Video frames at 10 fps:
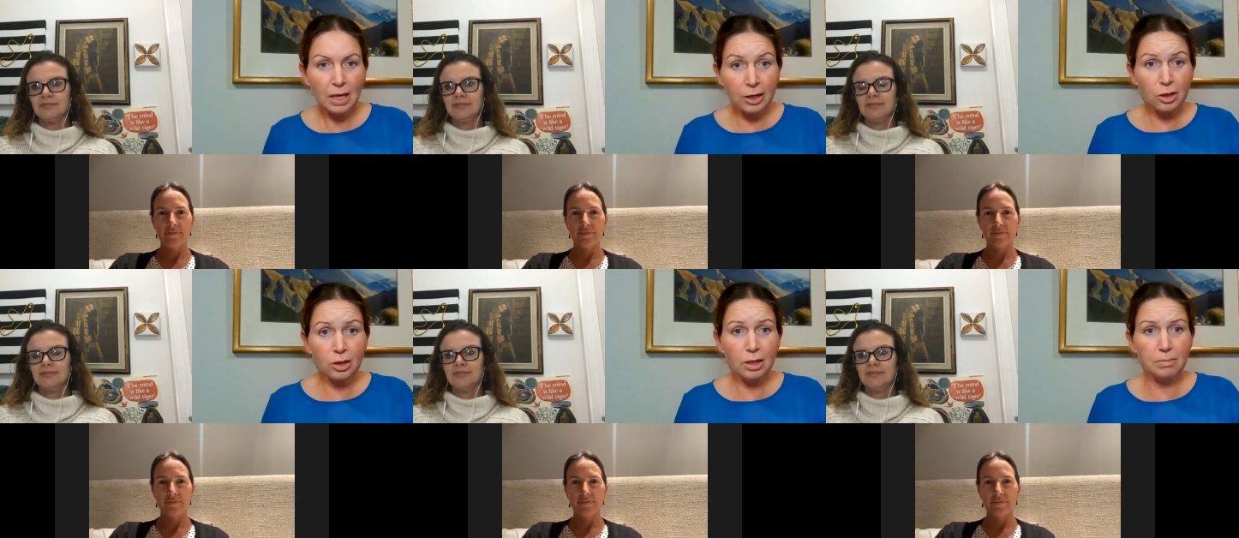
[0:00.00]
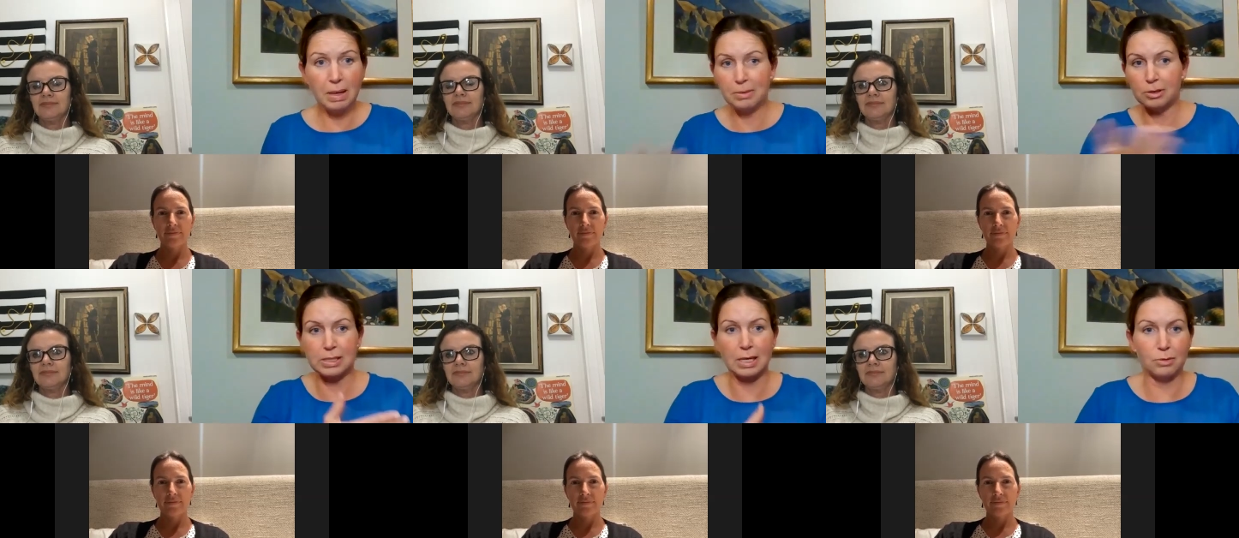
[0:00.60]
Speaker 1: And I'm going to, maybe I'll
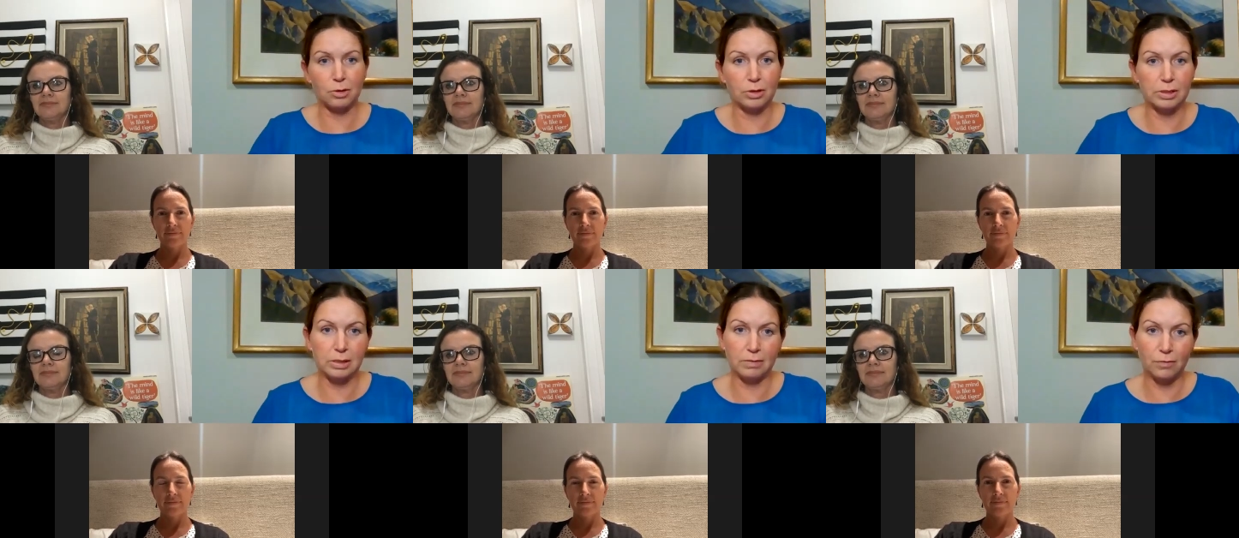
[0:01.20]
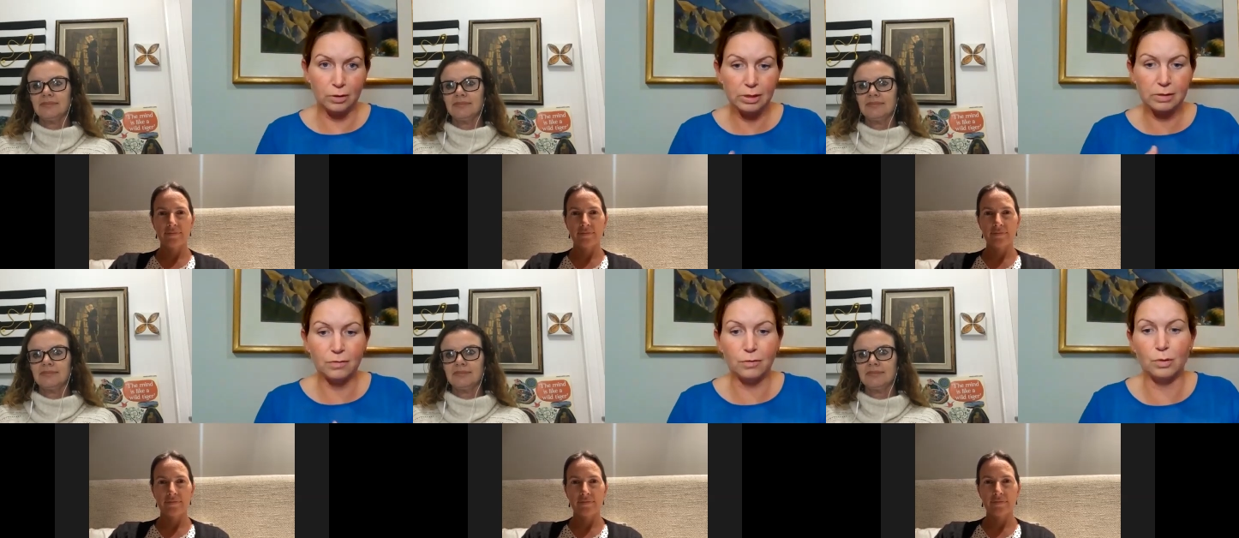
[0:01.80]
start with Kirsten
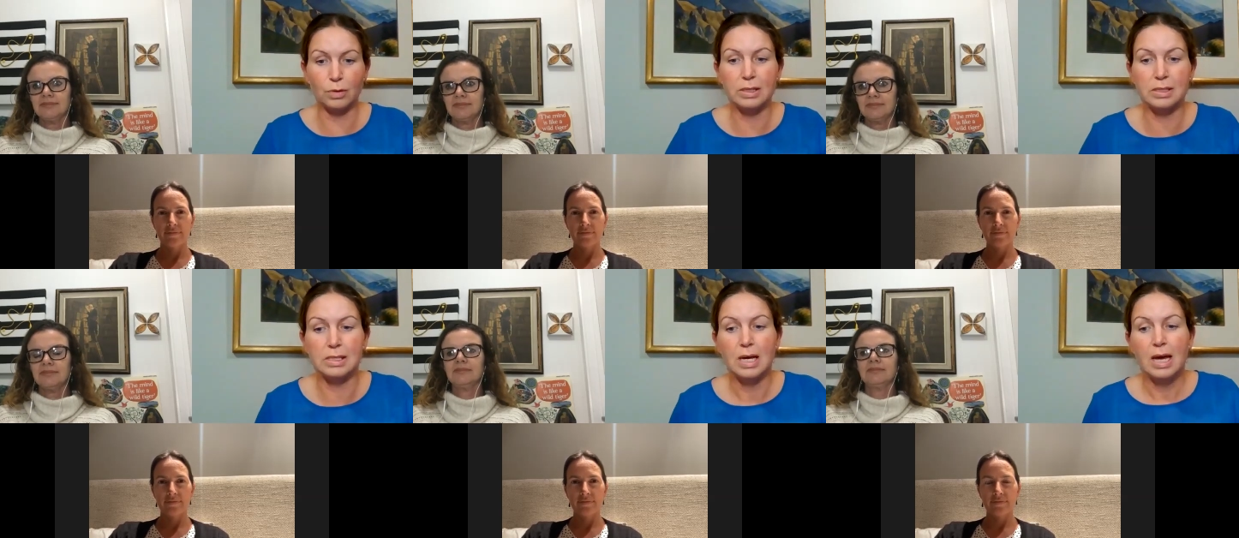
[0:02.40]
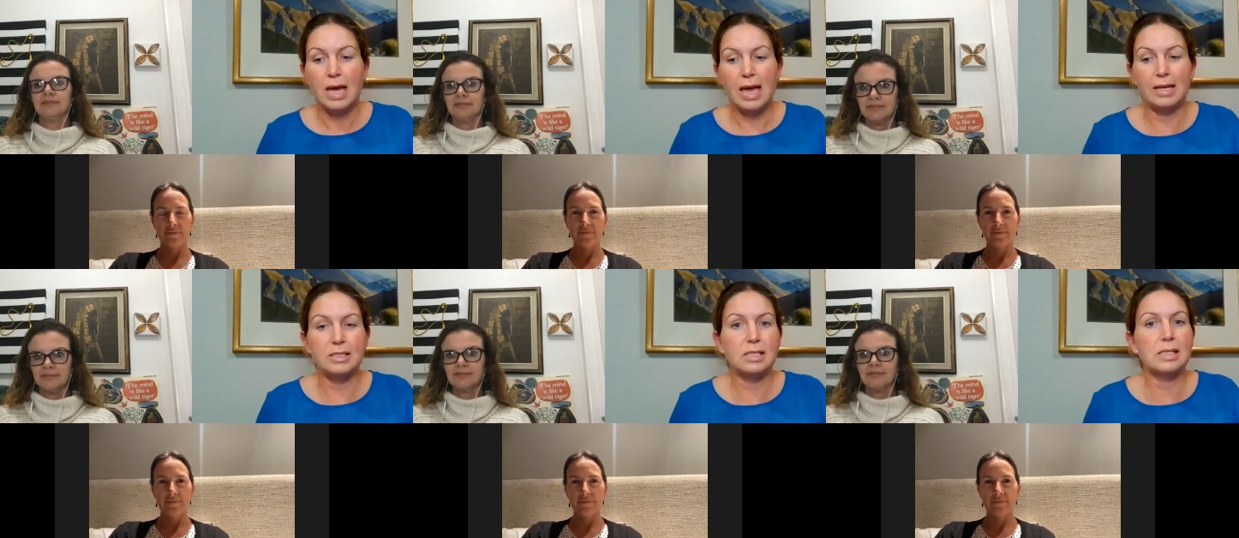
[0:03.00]
first for this.
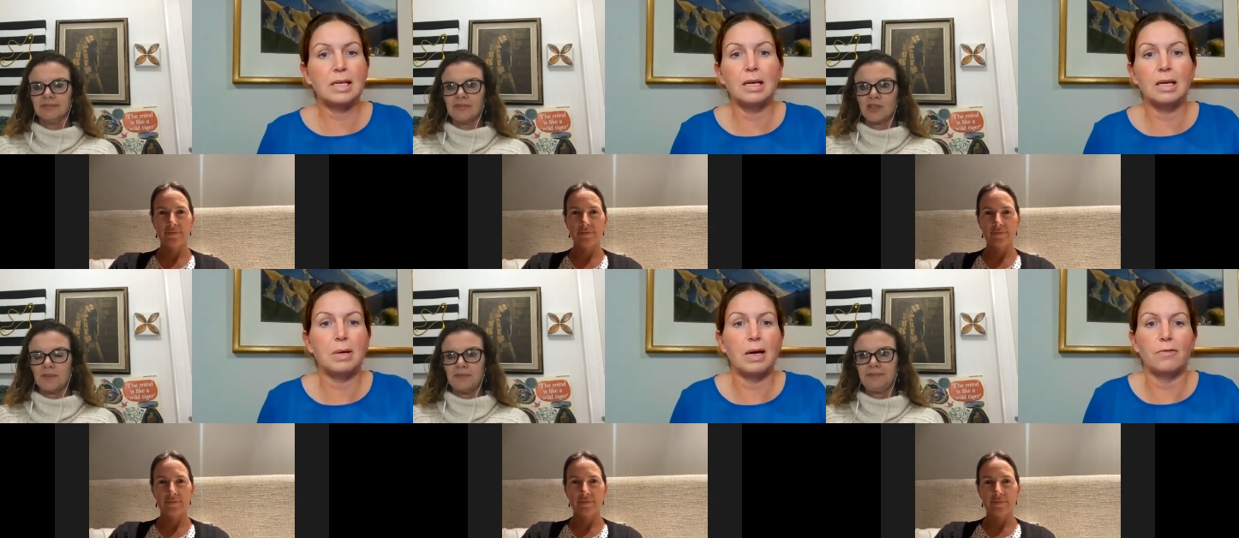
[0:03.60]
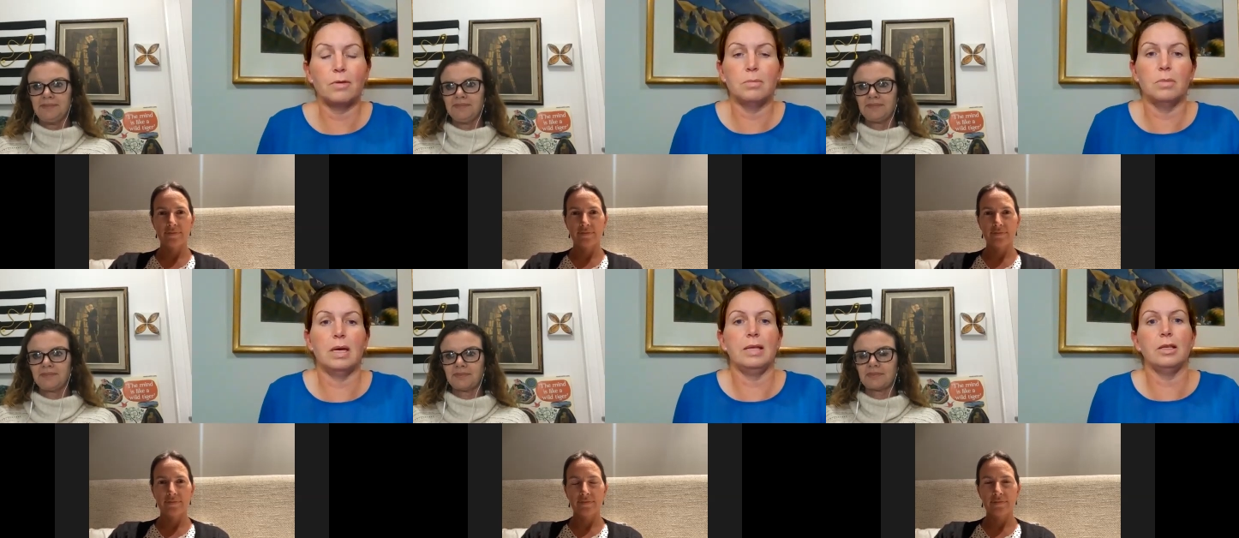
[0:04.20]
And just thinking about from
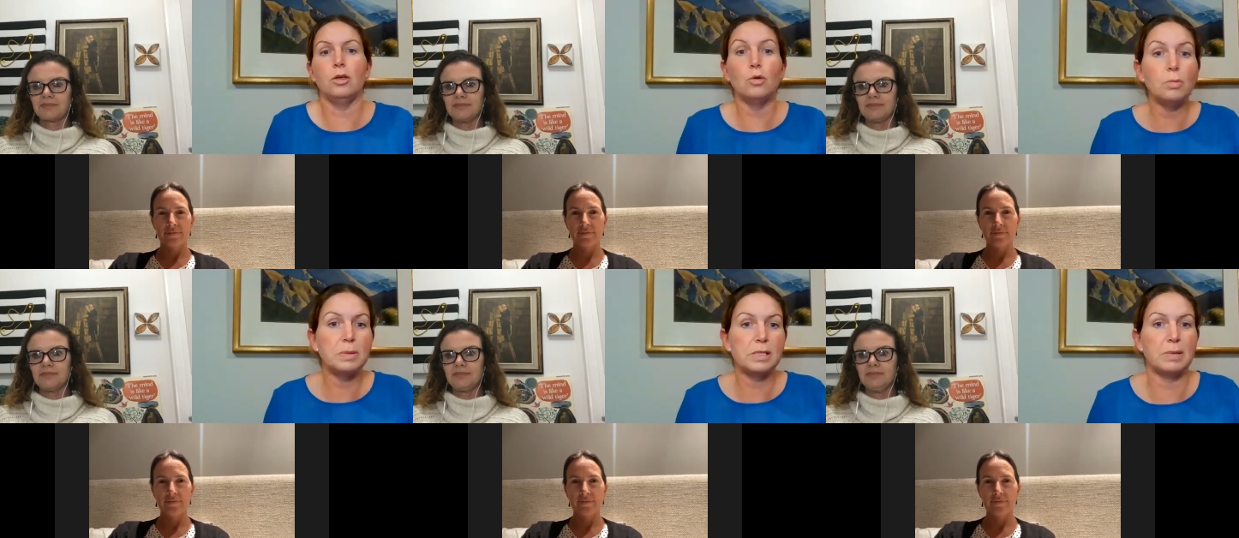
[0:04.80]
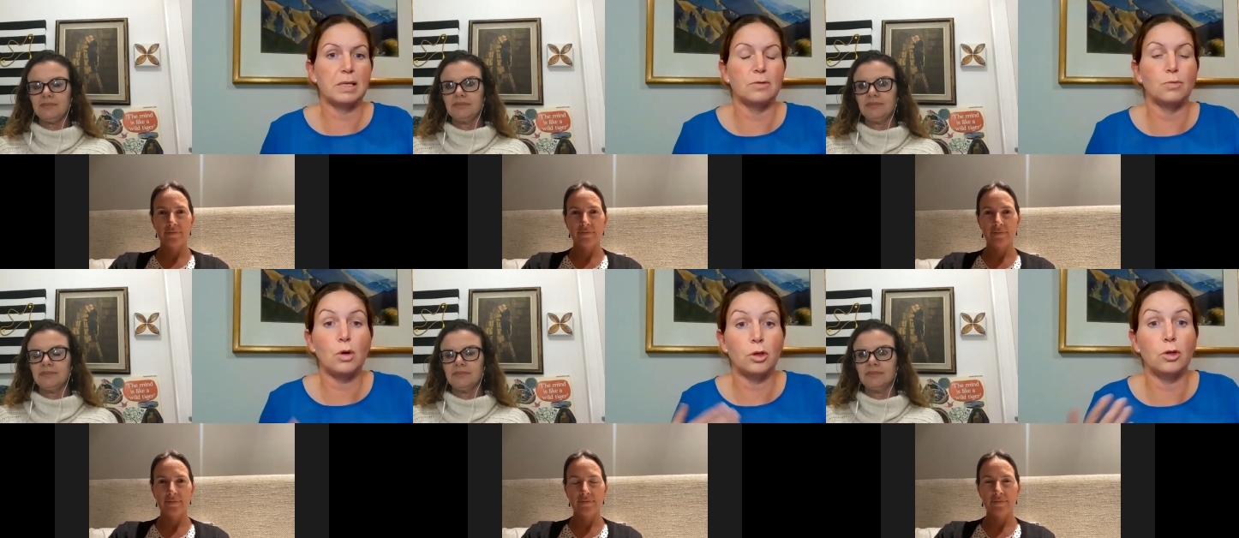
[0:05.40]
either your perspective,
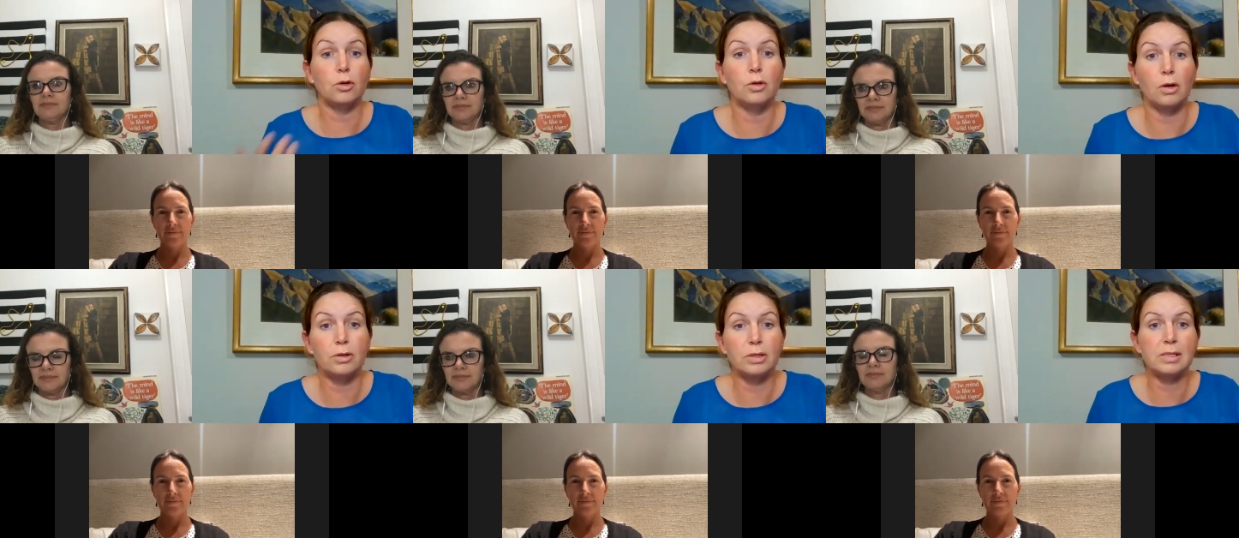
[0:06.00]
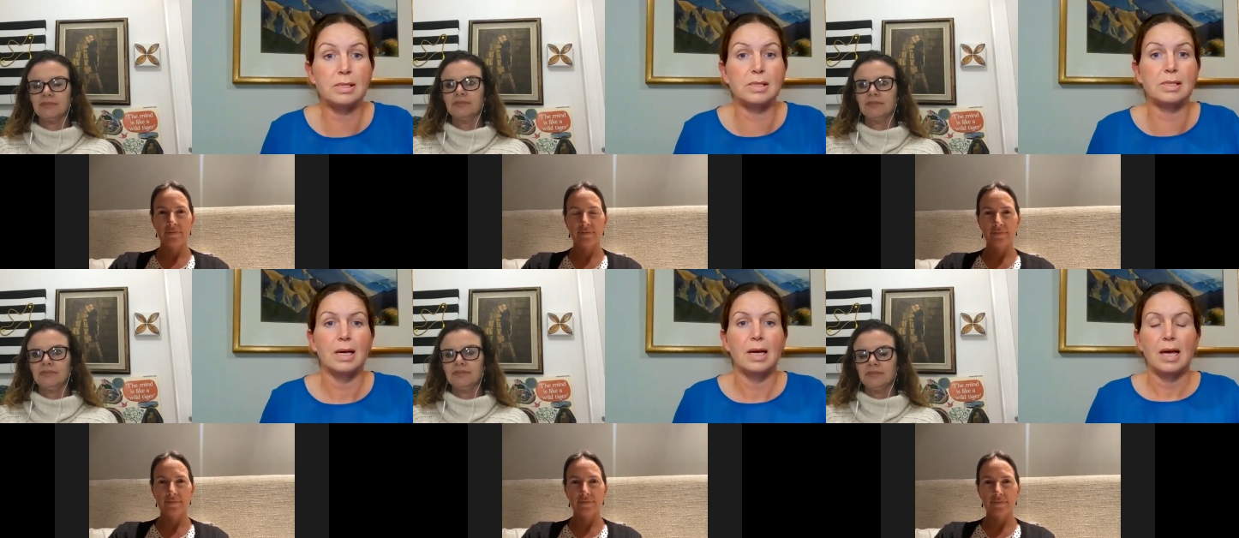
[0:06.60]
what you noticed
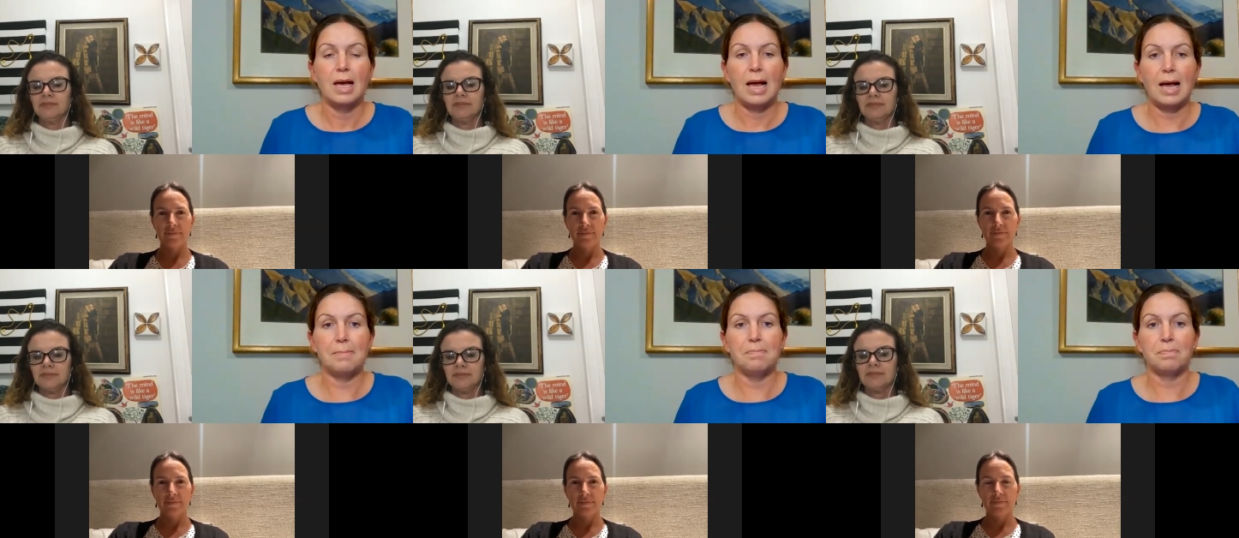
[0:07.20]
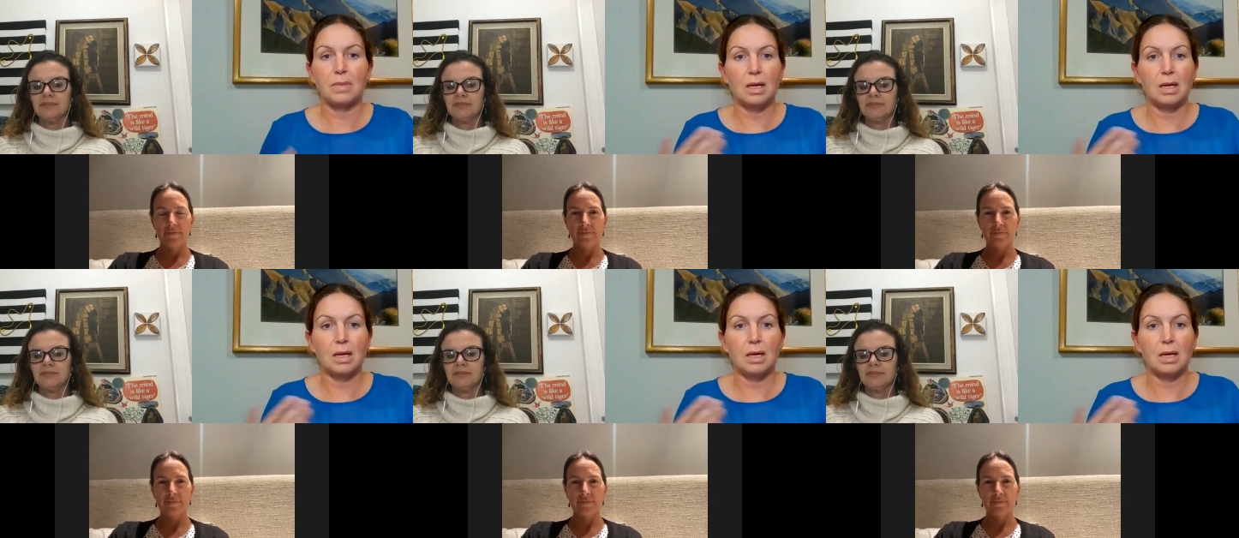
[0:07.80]
um,